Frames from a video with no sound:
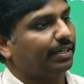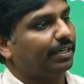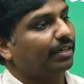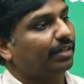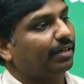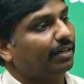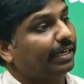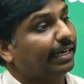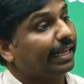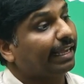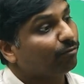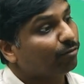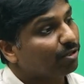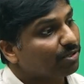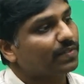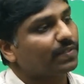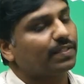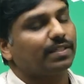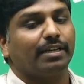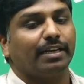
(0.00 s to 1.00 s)
diverse
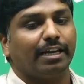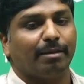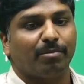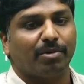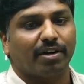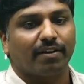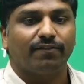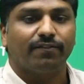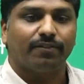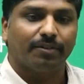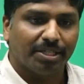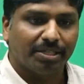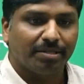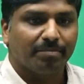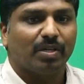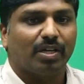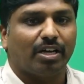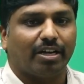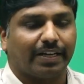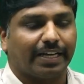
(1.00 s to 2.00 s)
number of
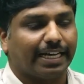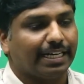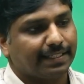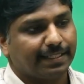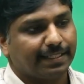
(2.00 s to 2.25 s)
organisms